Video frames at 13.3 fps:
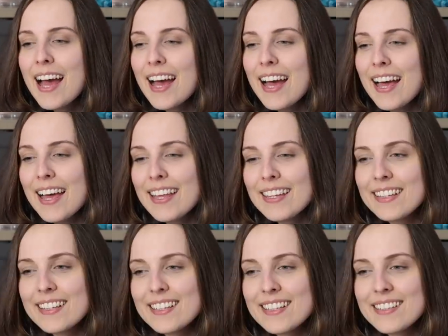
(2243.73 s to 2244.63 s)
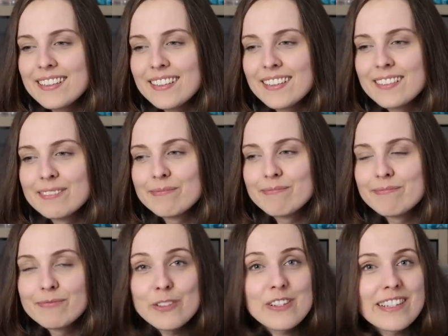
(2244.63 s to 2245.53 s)
and uh,
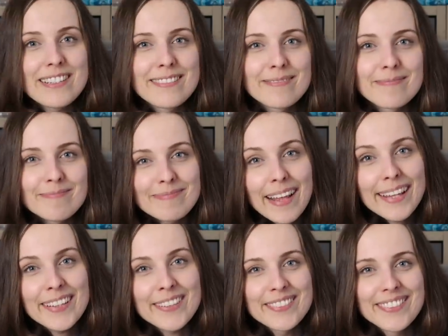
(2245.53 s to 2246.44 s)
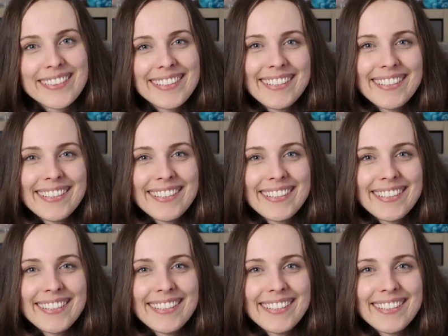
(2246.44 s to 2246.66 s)
just thank you.